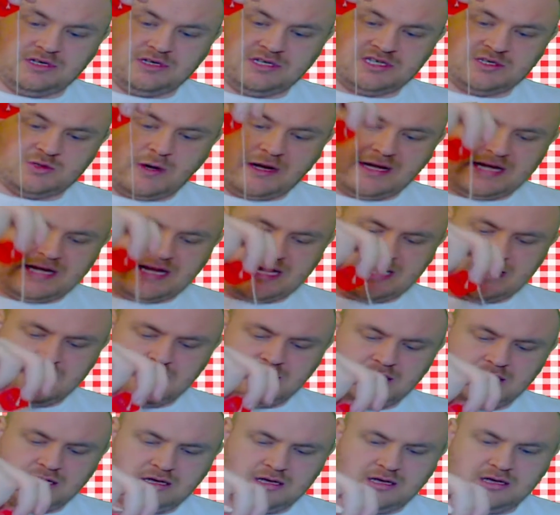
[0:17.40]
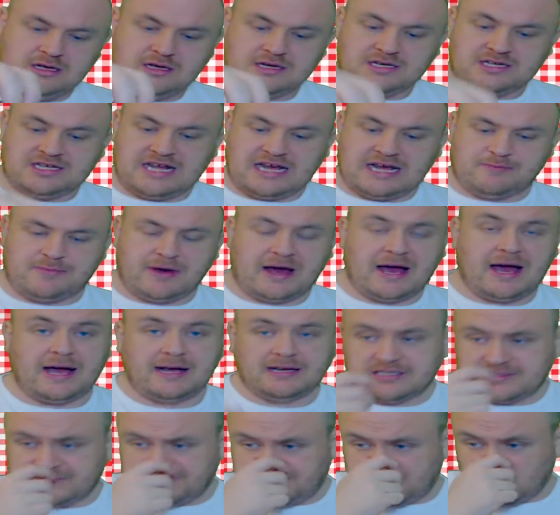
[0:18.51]
20 tea
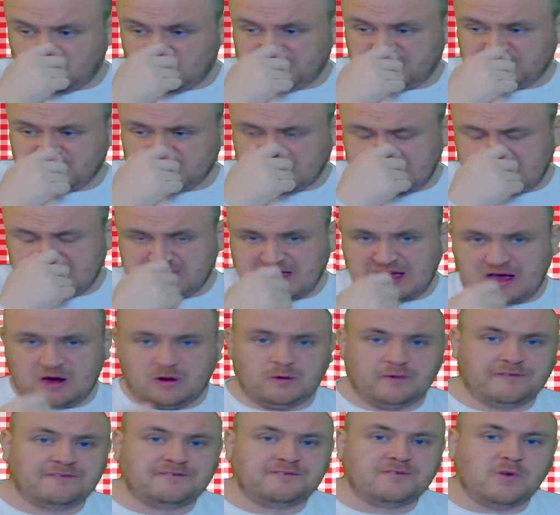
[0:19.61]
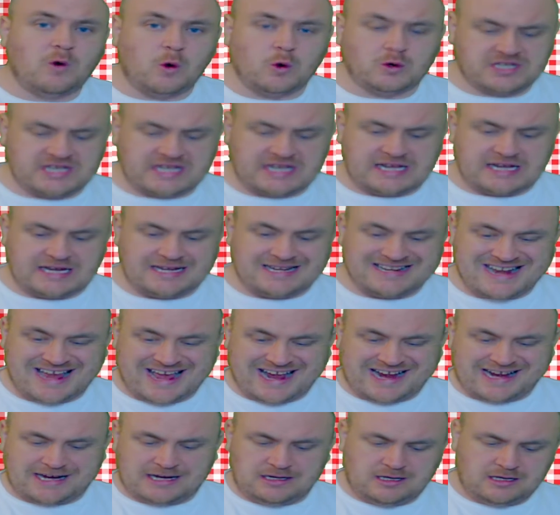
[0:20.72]
bags for
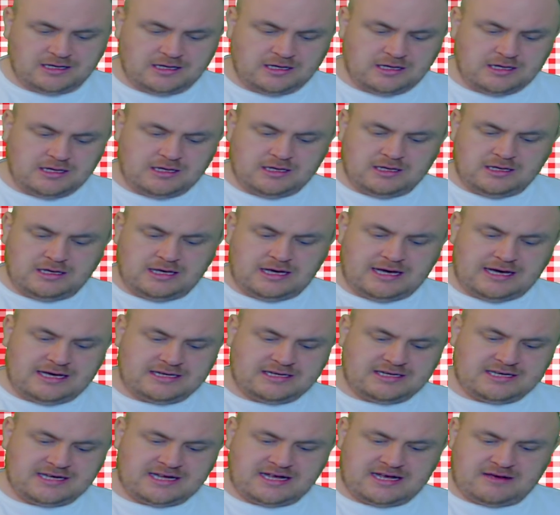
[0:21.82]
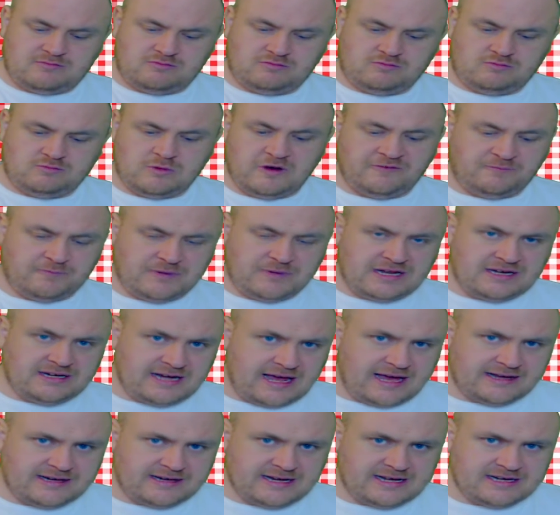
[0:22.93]
£3.49. And we've been
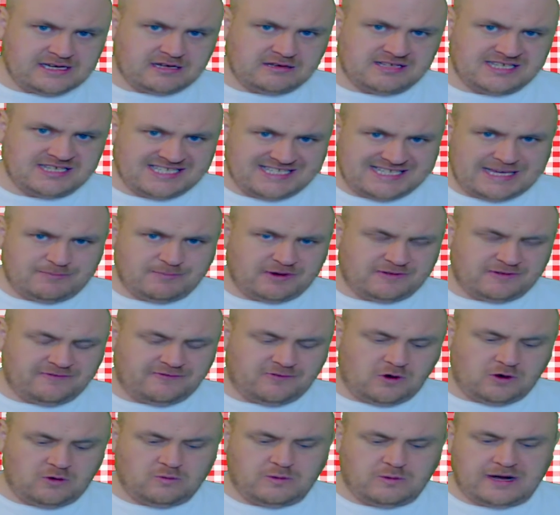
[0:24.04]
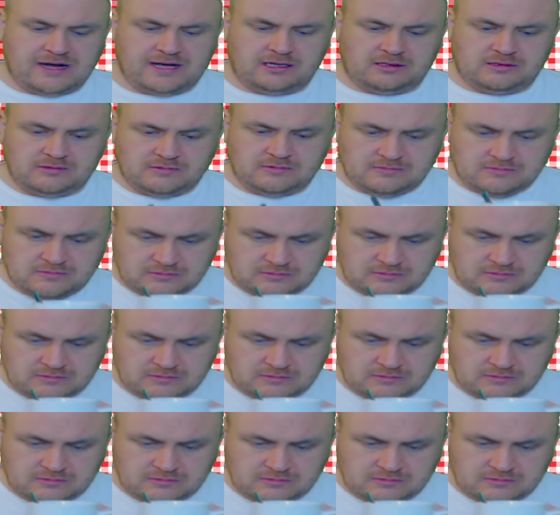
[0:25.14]
letting it seep for a while.